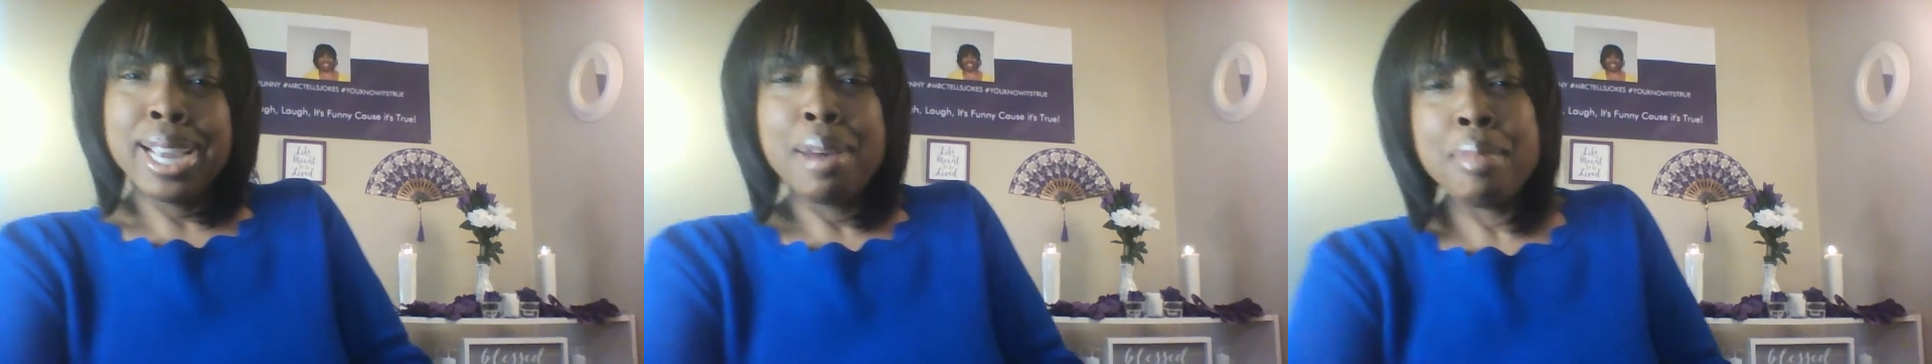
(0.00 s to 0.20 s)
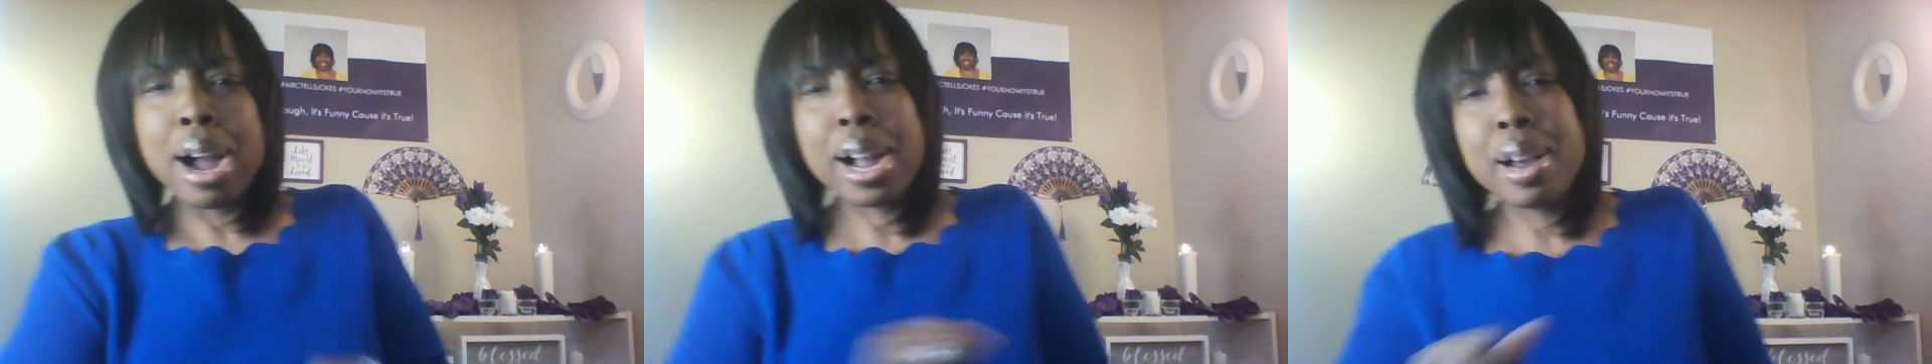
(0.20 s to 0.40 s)

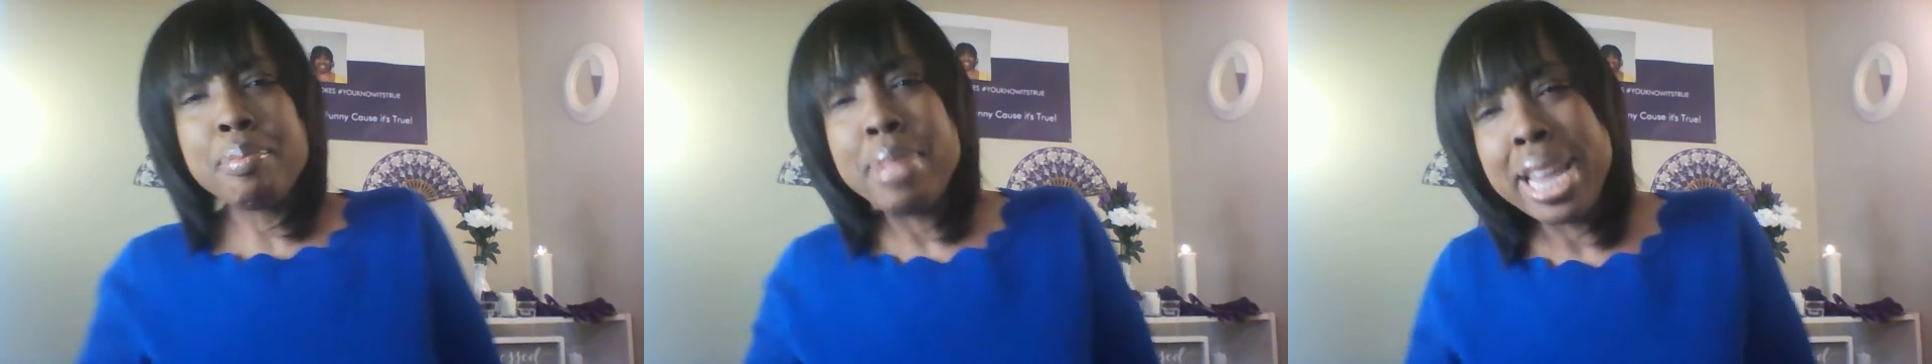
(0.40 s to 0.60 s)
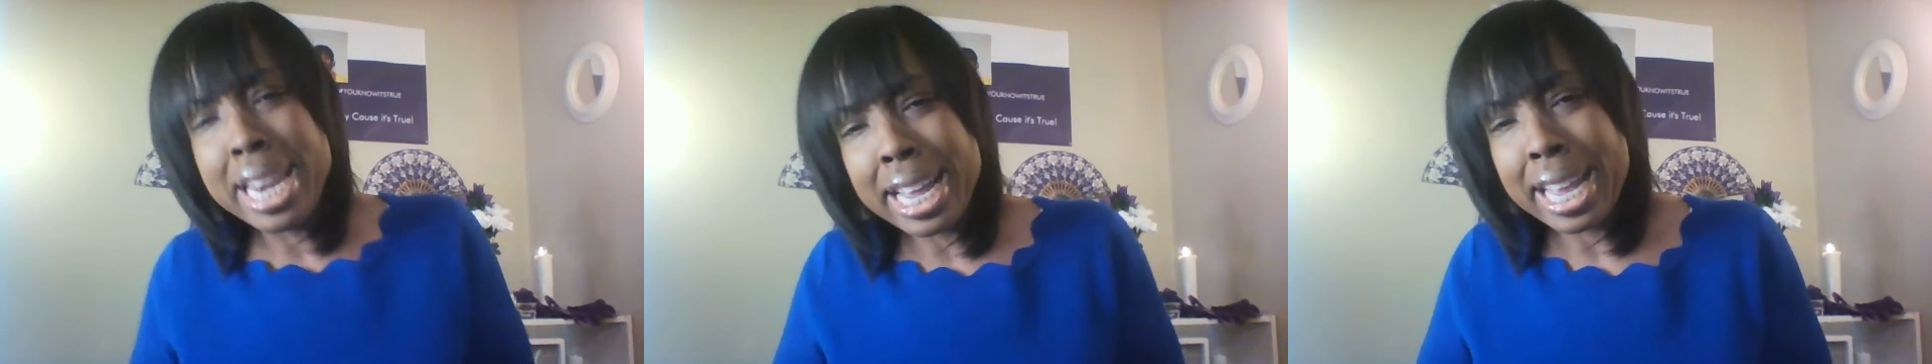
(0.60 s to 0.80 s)
And my
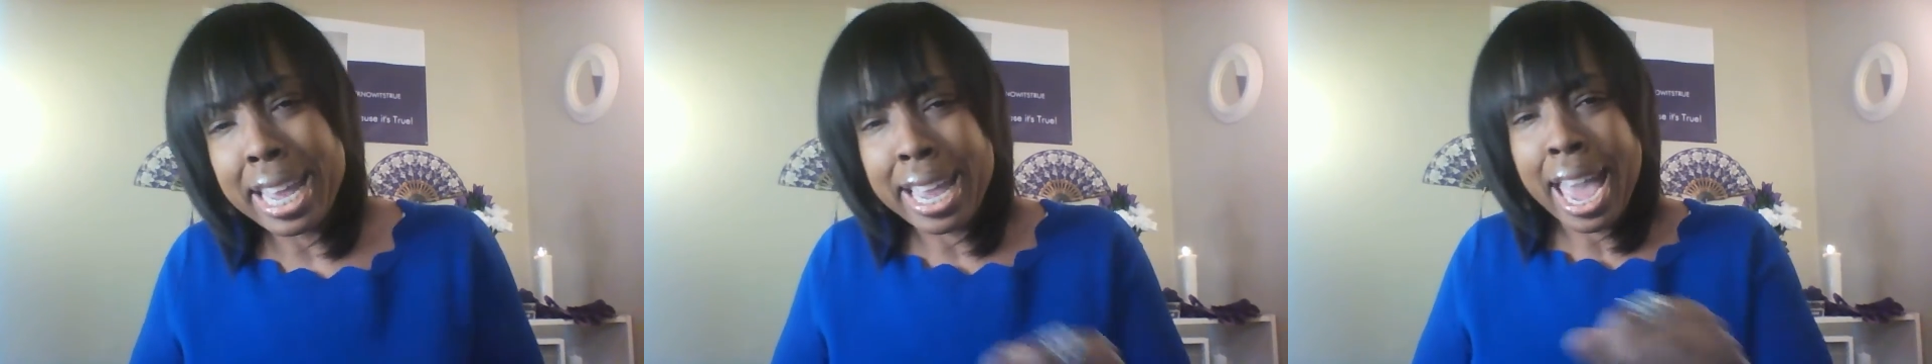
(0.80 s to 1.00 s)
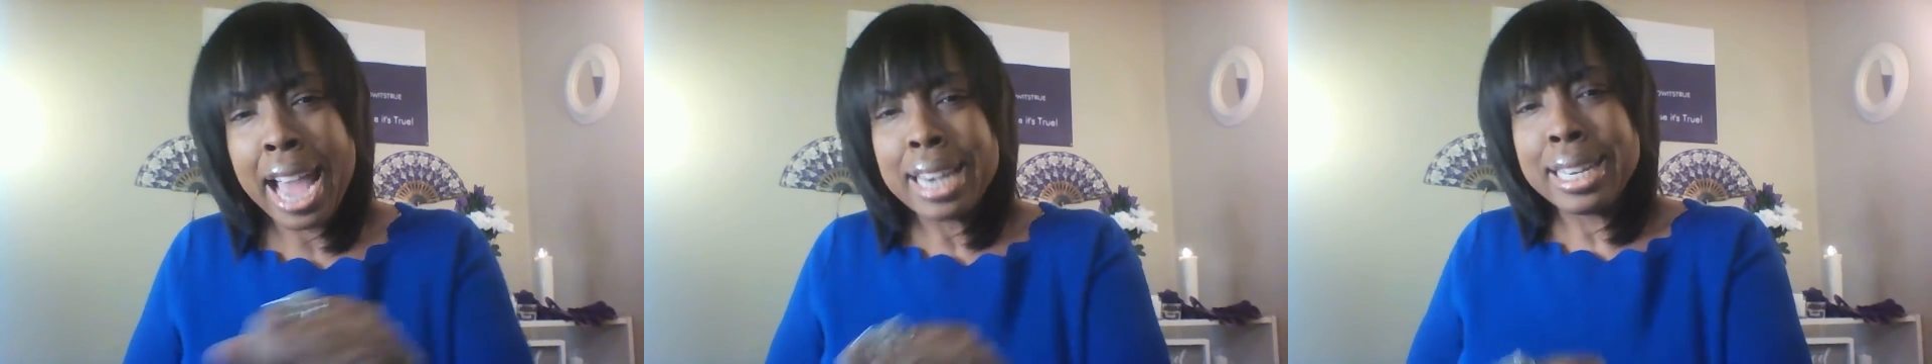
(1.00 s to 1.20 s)

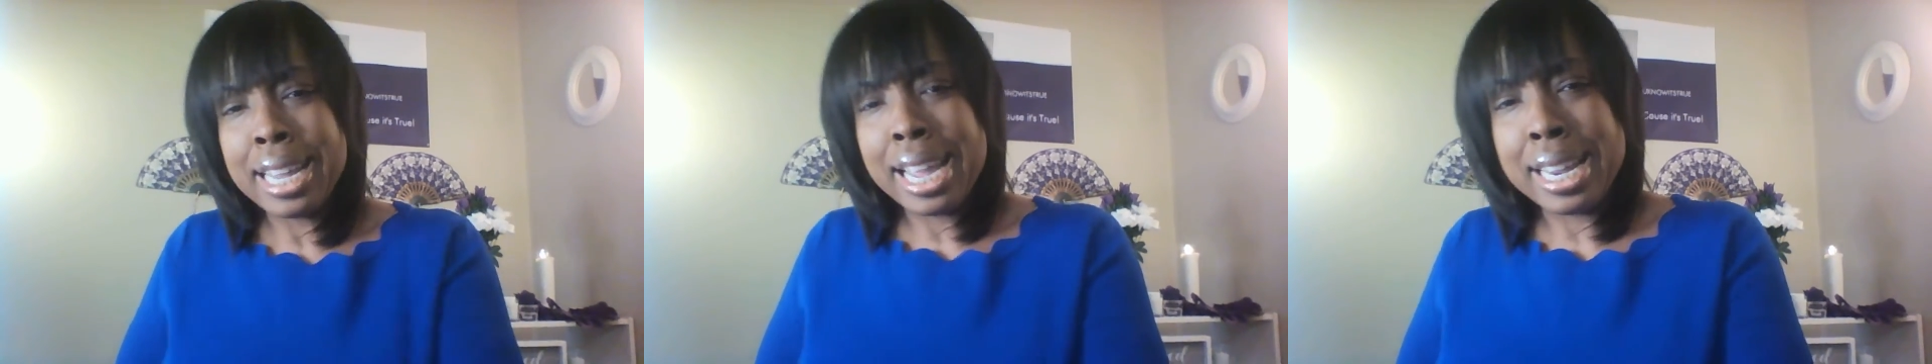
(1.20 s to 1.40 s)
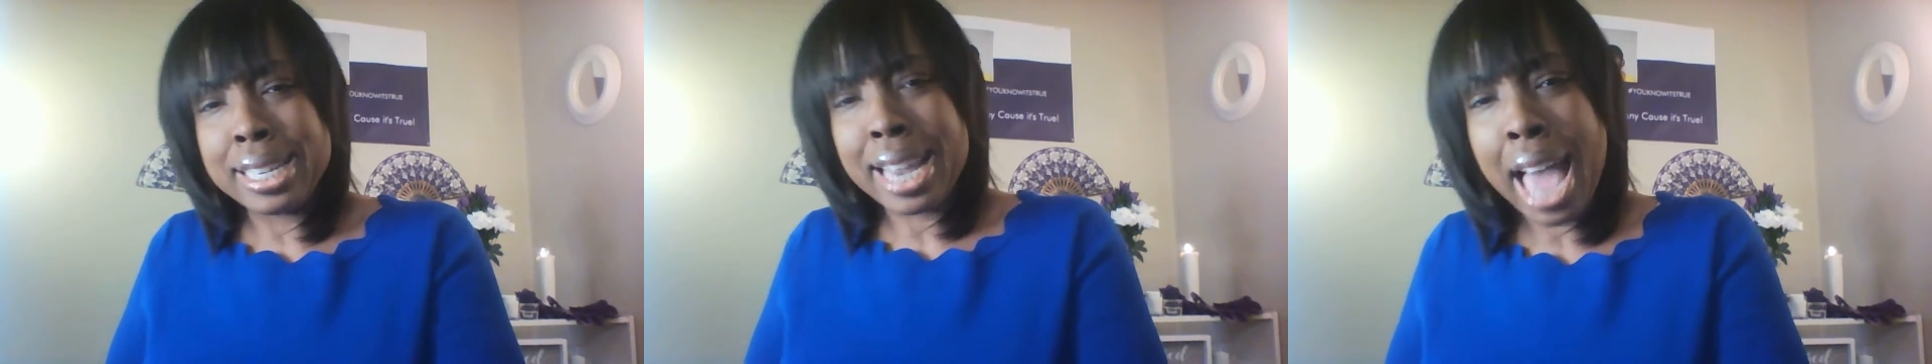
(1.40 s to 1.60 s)
comedic
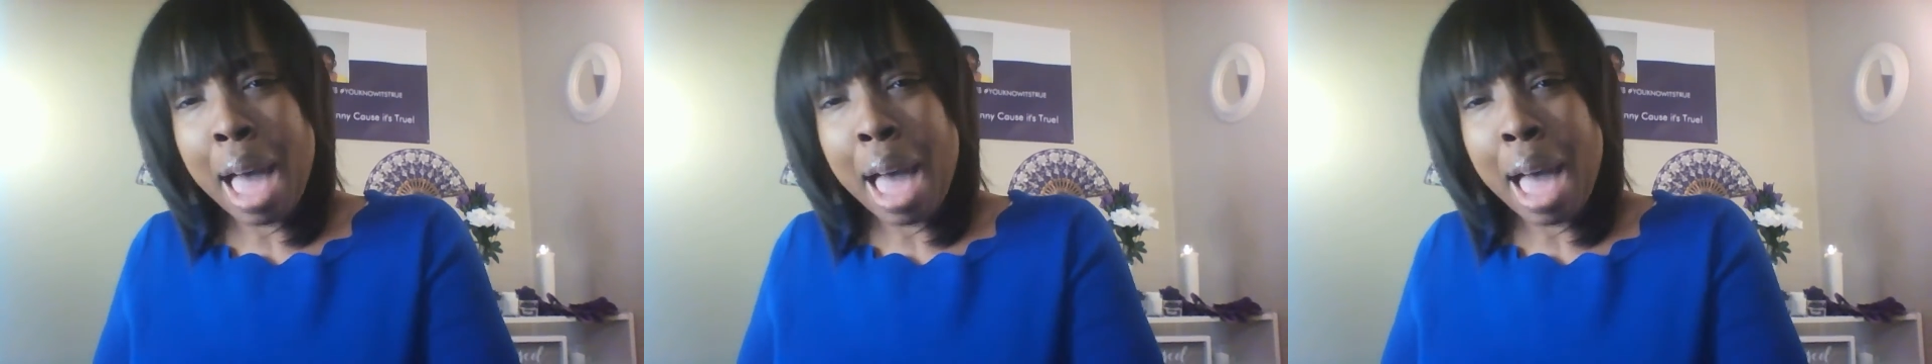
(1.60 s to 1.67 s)
candor and